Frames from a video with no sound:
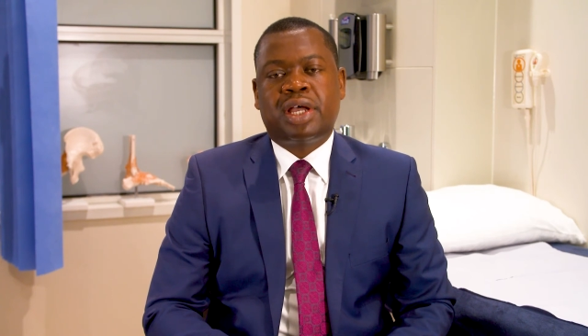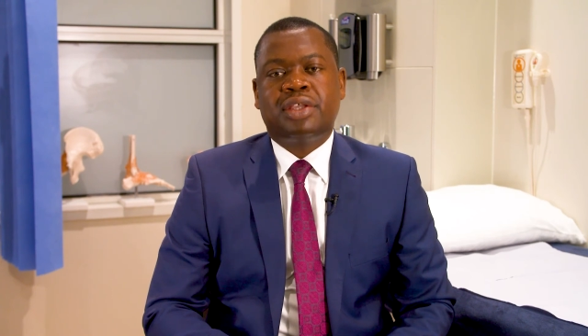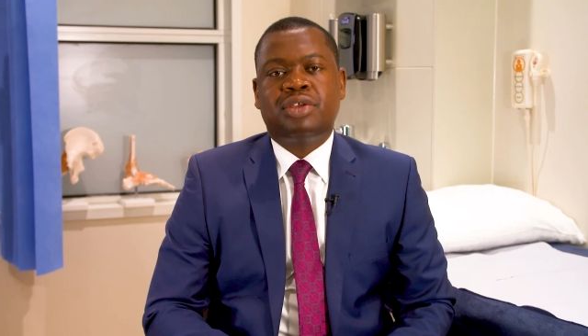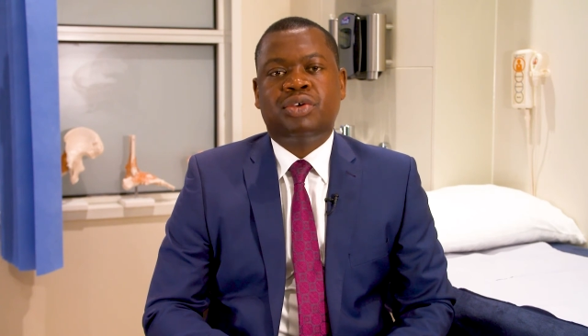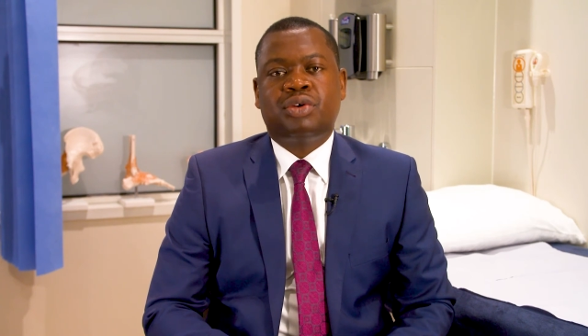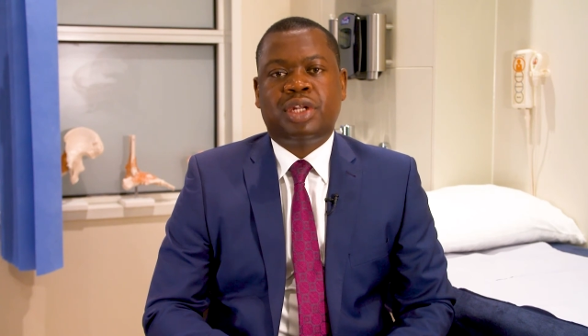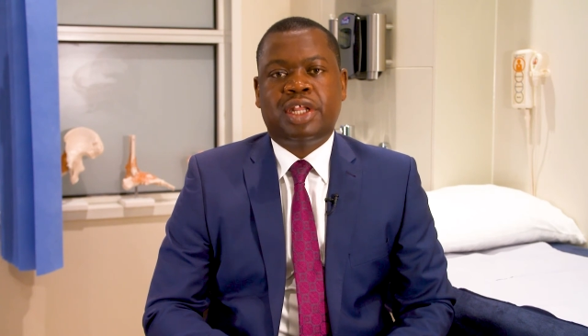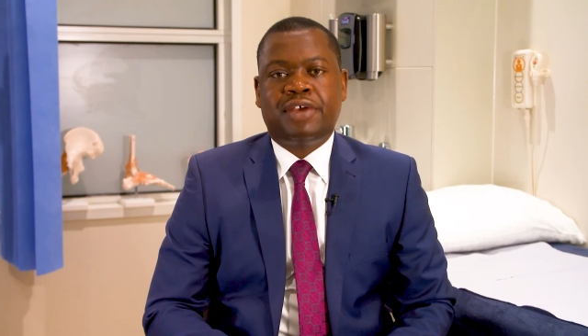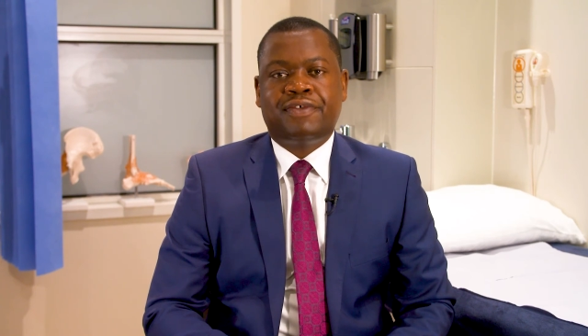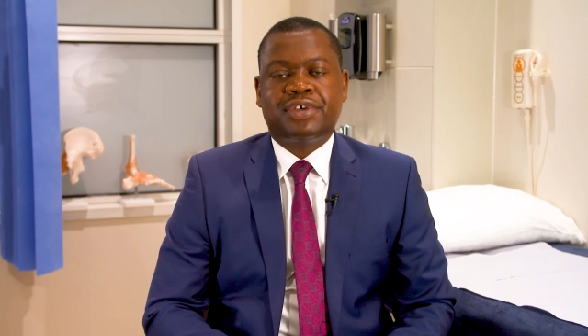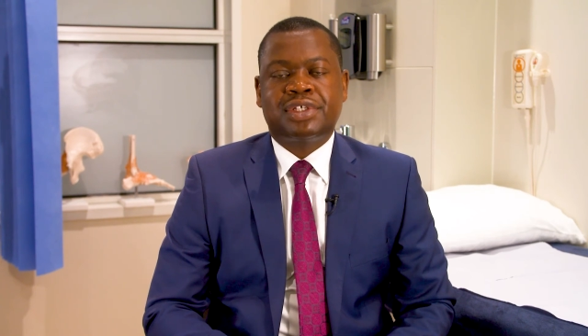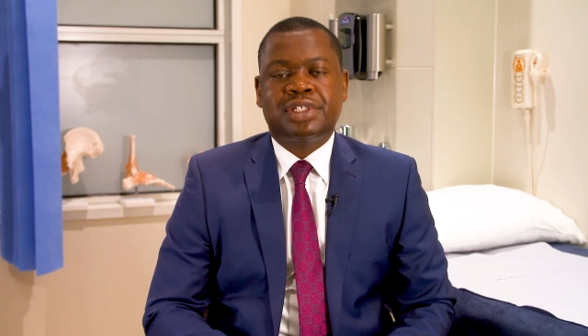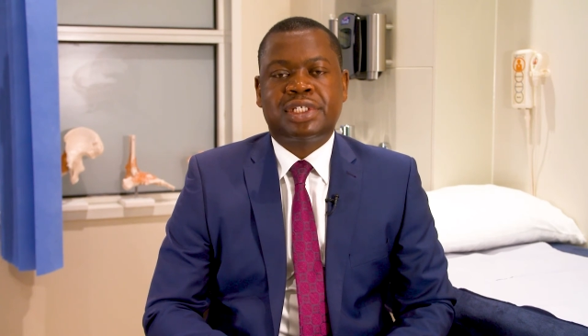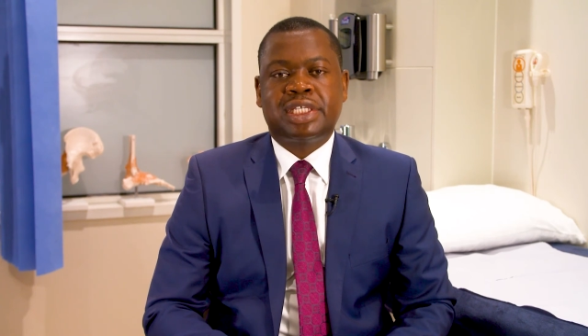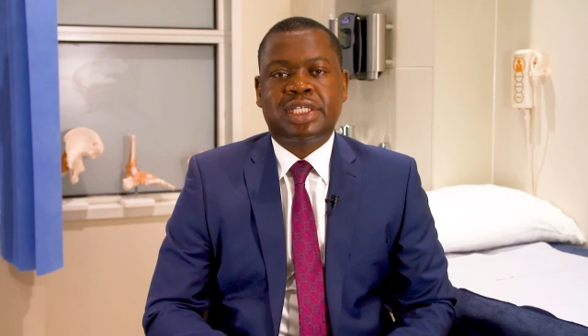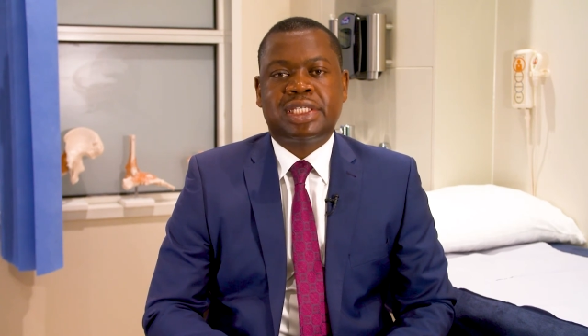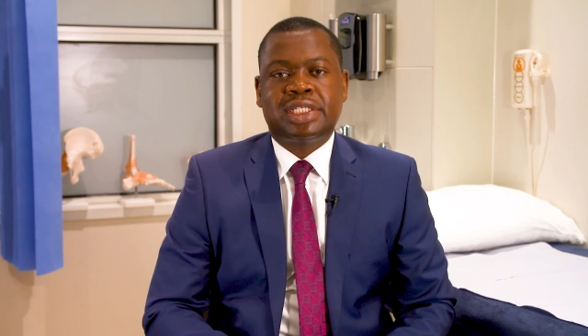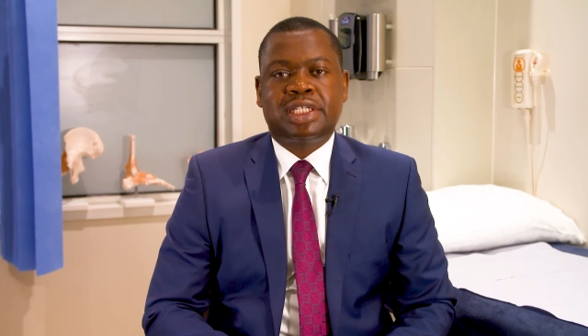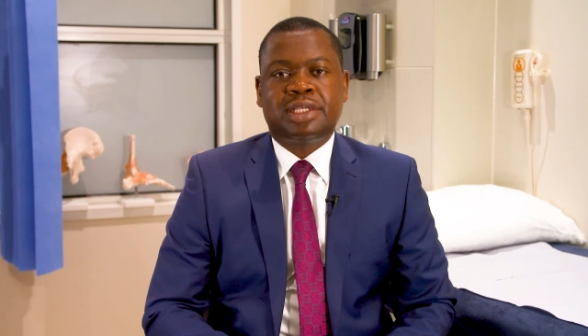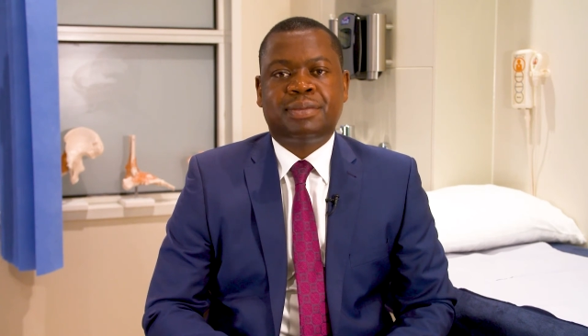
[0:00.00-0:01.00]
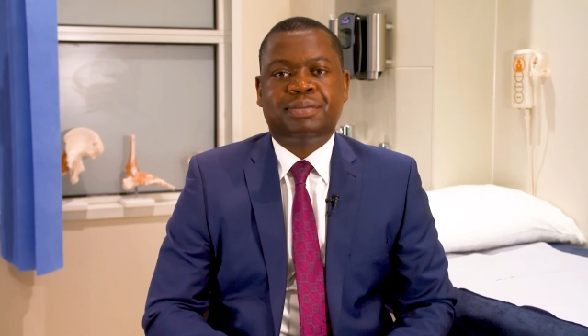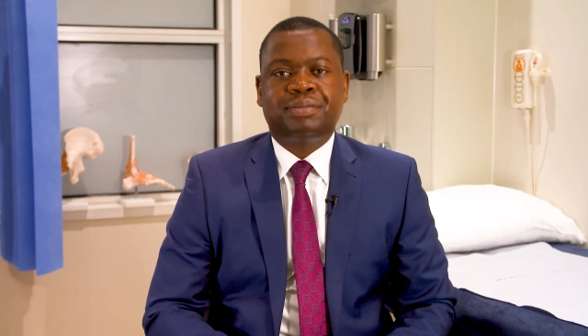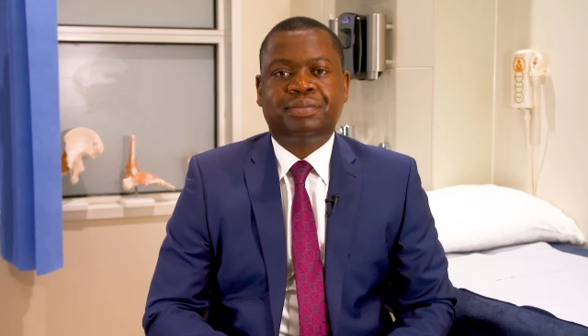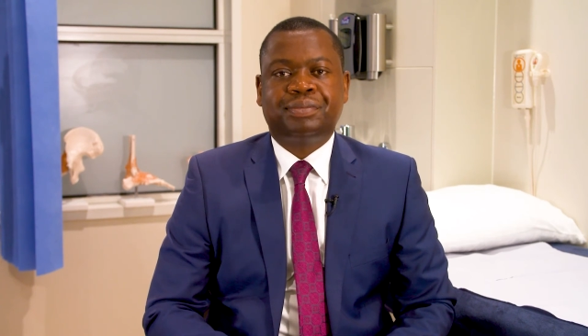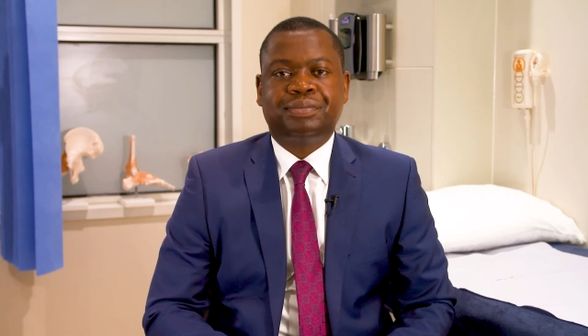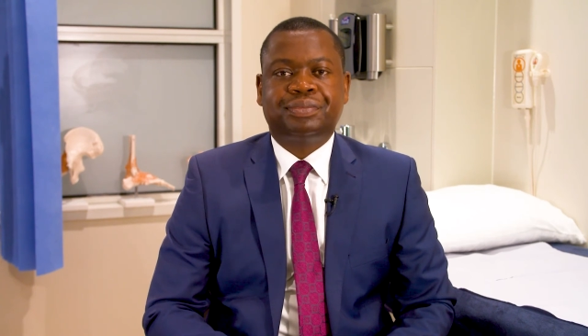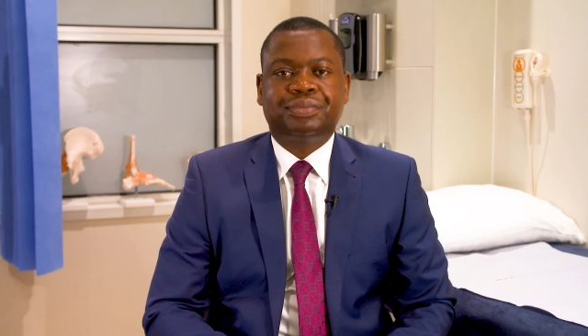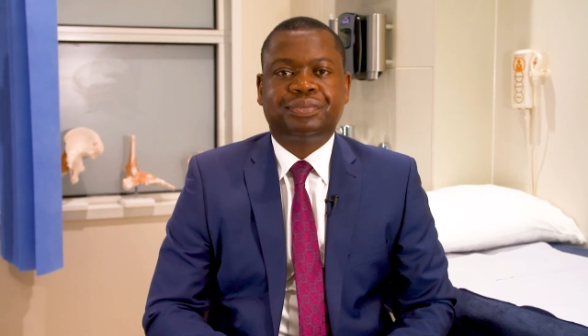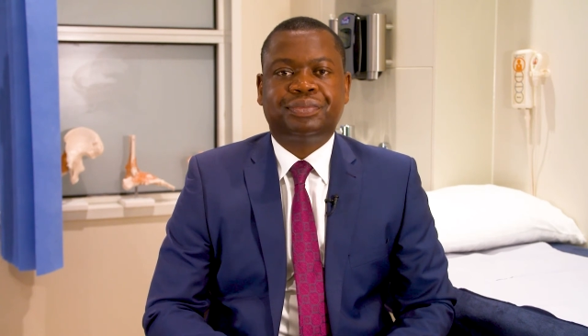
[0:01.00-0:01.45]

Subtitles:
your nervous system.